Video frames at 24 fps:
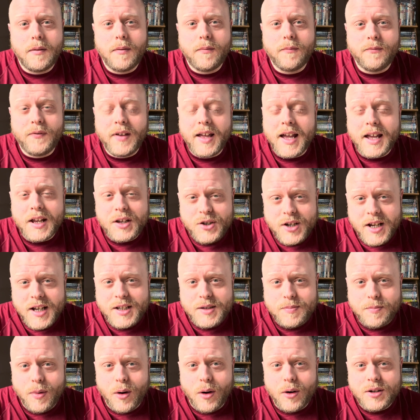
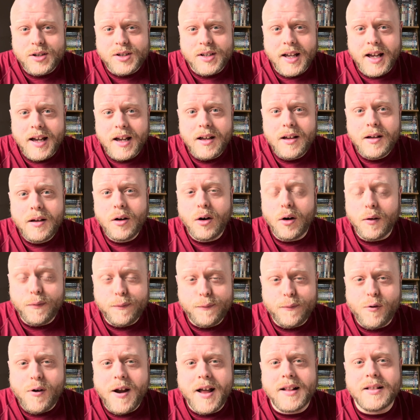VHS box set of
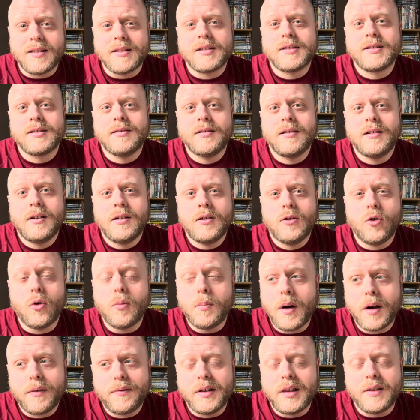Friends or
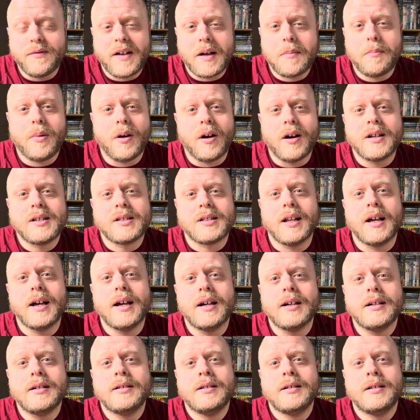Buffy the Vampire
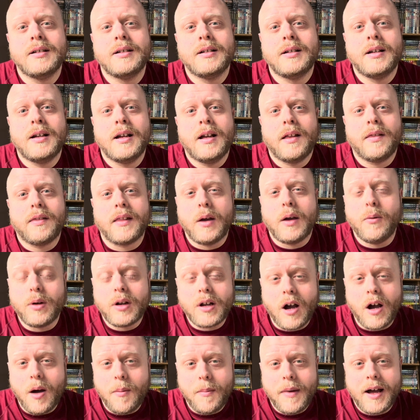Slayer. They would
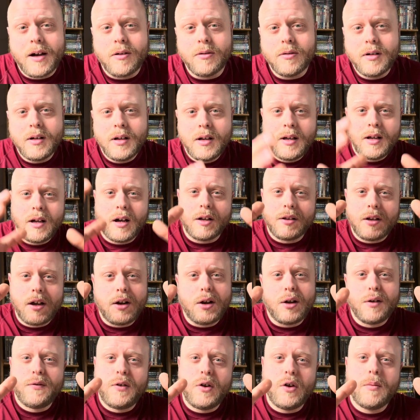come out, I don't know
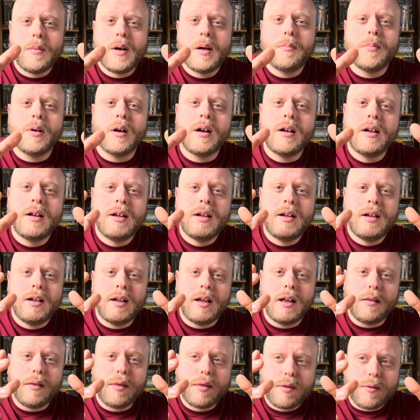if you remember,
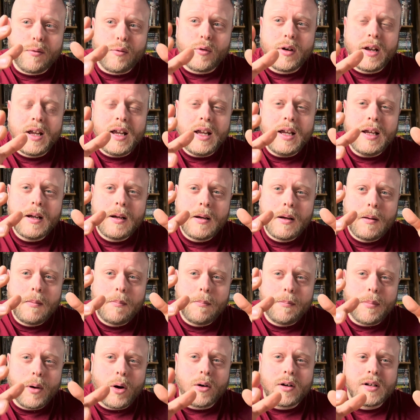in 3
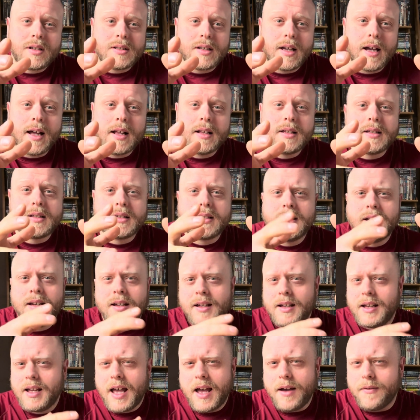box sets
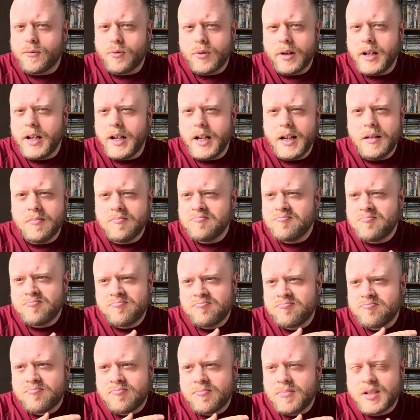every
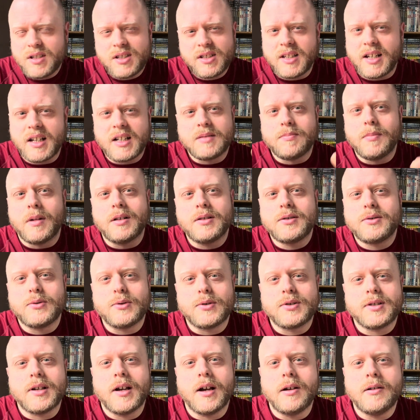6 months or
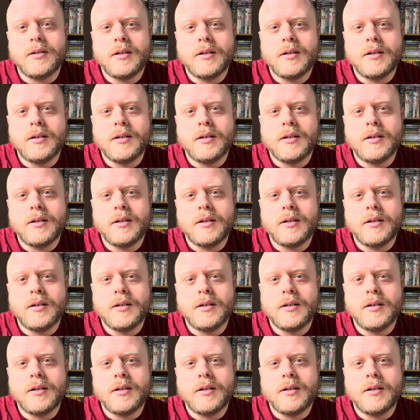so.